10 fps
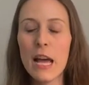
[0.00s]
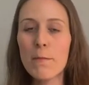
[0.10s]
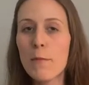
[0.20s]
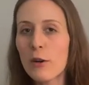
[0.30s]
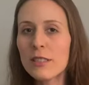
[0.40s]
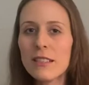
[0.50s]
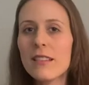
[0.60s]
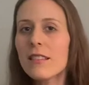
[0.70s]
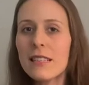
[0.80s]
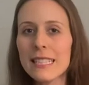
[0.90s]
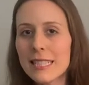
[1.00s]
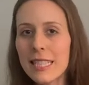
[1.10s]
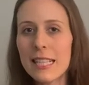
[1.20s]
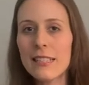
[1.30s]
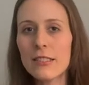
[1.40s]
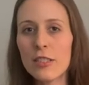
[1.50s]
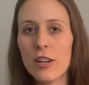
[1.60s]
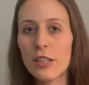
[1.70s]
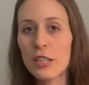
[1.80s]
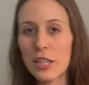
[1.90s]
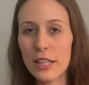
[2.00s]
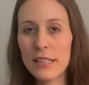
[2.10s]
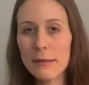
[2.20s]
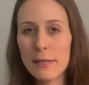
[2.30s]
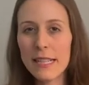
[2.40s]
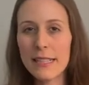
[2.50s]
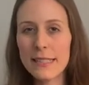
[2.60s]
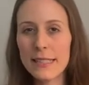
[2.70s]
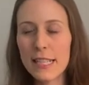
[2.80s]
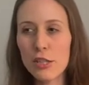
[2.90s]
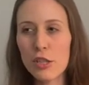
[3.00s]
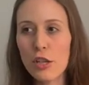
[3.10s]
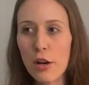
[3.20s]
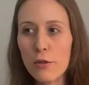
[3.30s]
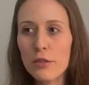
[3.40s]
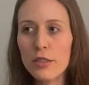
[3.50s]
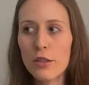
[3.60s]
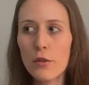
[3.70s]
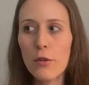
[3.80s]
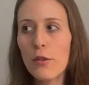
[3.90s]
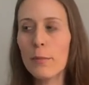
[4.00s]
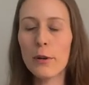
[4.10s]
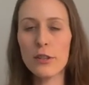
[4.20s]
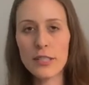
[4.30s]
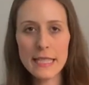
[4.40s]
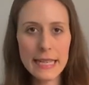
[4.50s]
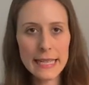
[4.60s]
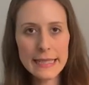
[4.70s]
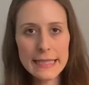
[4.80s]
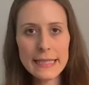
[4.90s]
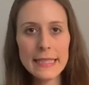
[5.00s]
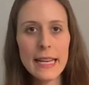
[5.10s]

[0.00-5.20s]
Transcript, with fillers: Most of the listings are good because it shows who the person is